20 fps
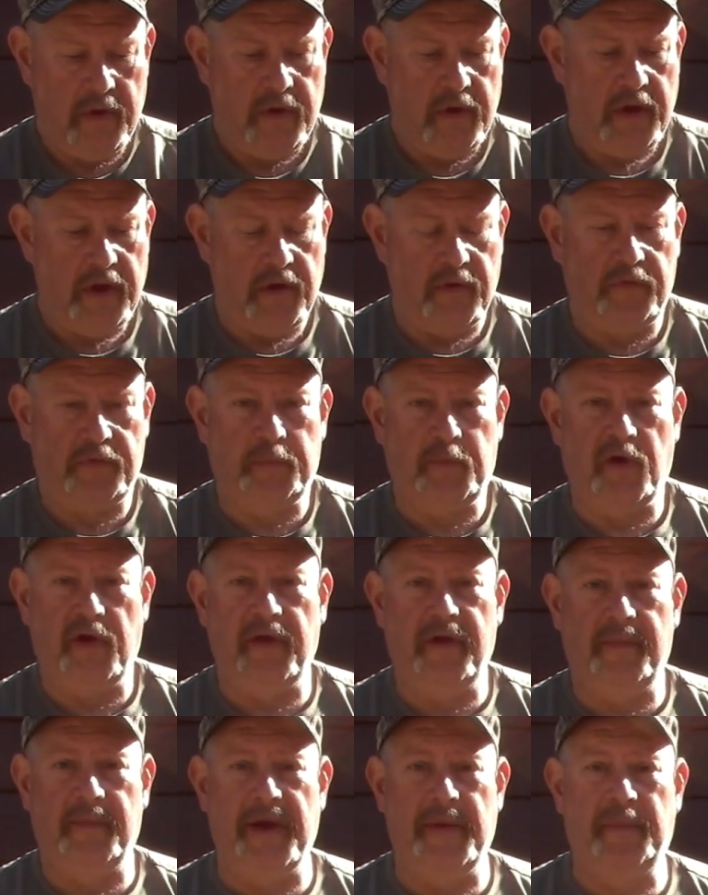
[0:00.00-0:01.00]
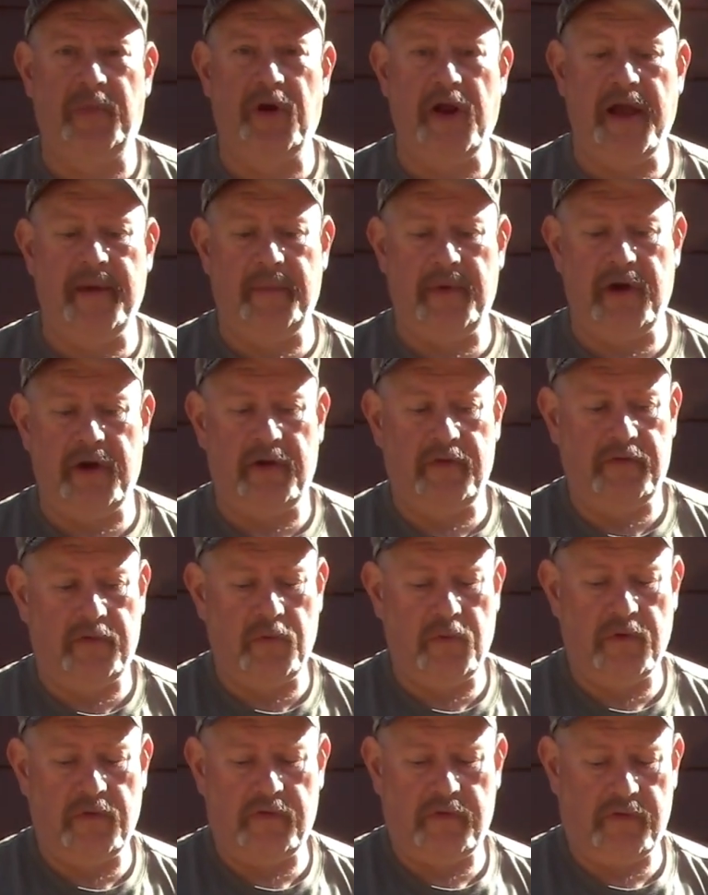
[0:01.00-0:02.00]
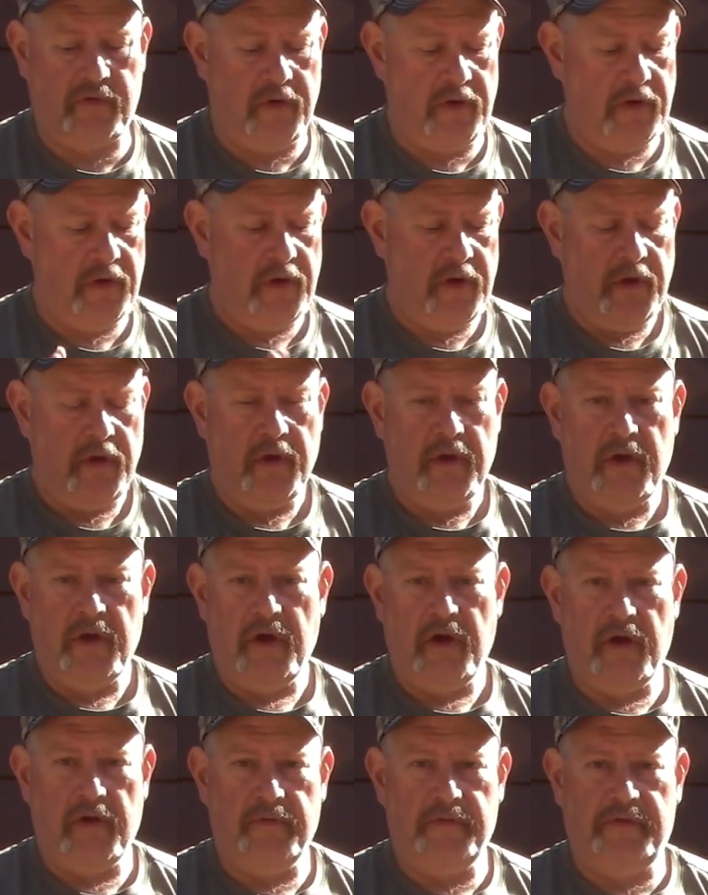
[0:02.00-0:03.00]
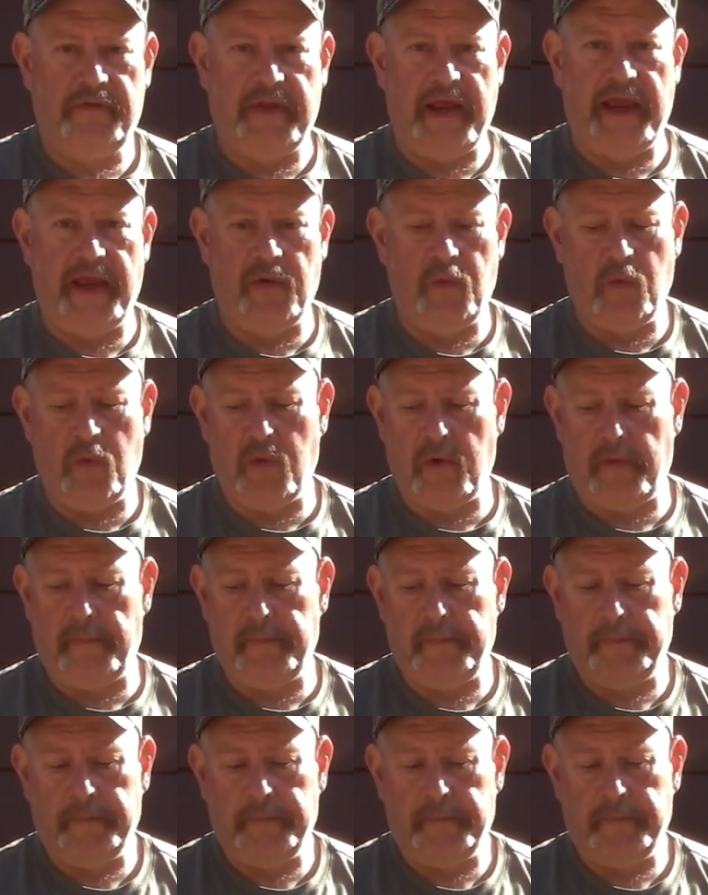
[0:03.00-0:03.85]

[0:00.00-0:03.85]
It was probably my primary source of staying warm.